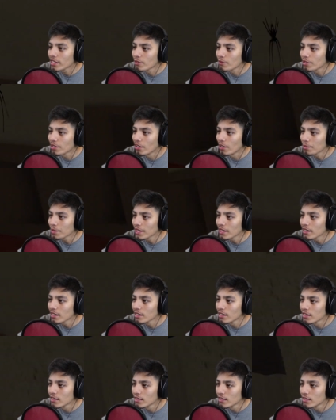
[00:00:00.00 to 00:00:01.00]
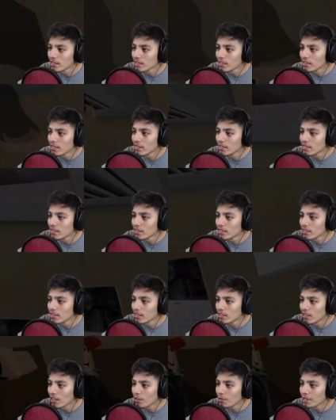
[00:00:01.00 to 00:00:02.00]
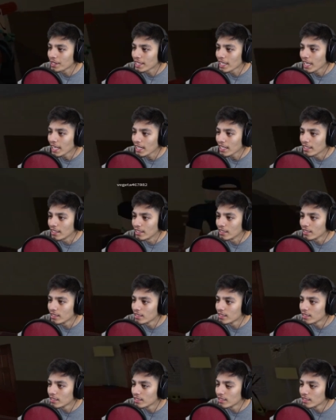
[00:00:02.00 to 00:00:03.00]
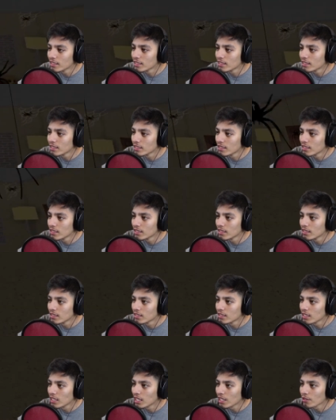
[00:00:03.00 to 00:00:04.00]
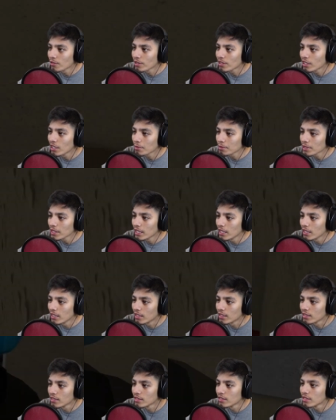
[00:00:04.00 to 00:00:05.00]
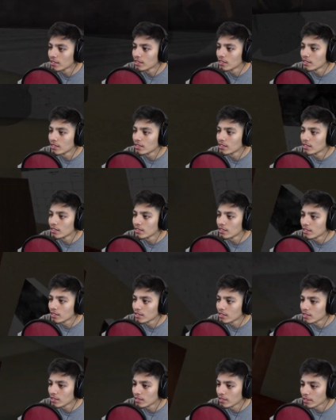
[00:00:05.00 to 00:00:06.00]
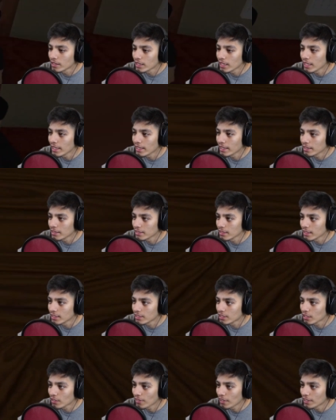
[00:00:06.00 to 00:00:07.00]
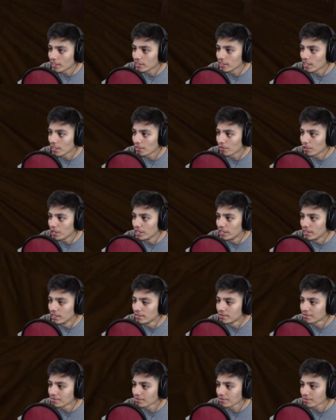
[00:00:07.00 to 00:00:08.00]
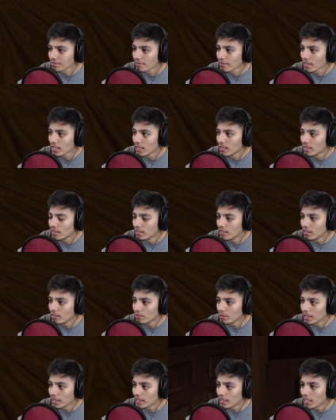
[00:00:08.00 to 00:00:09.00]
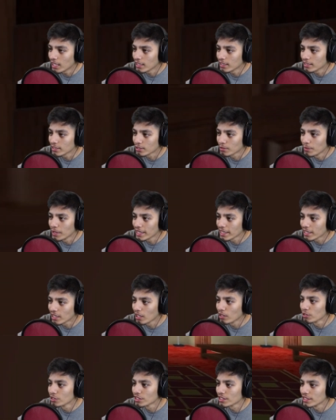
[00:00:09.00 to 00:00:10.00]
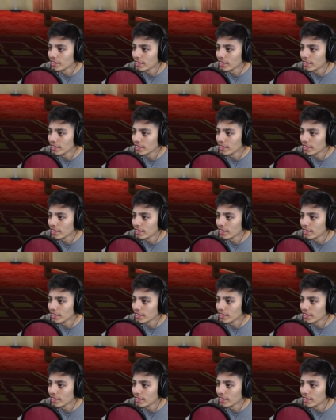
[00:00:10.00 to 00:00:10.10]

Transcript: can we go up there? Oh, we can. How do we go up there? Okay, let's just find another way. Oh my god, there's too many ghosts in